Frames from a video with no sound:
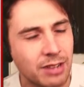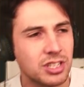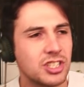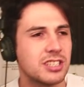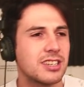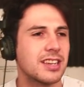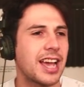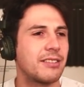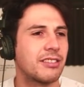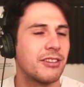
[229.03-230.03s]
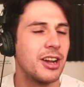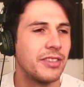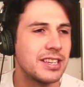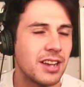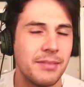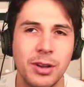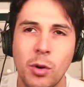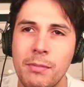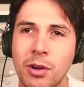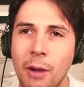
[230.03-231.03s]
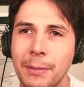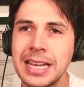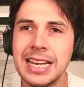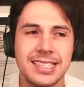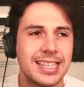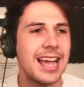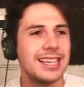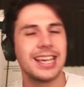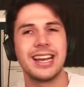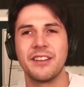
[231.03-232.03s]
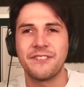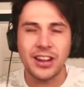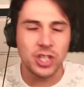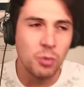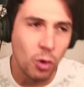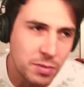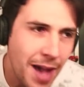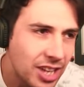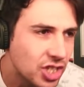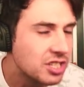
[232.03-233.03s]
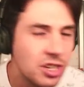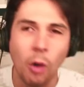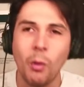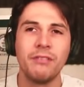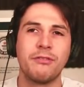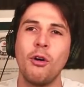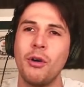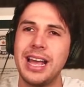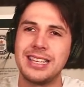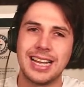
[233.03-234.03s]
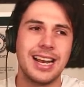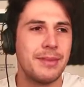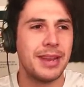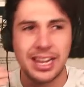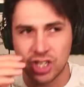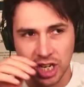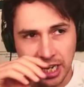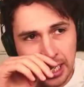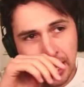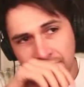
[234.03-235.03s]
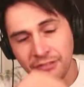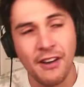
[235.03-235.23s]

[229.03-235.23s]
Nelson just doesn't count to 3 on this time, and Kwebbelkop stays in a Faction Wars match. It's not 1-4, it is elimination. The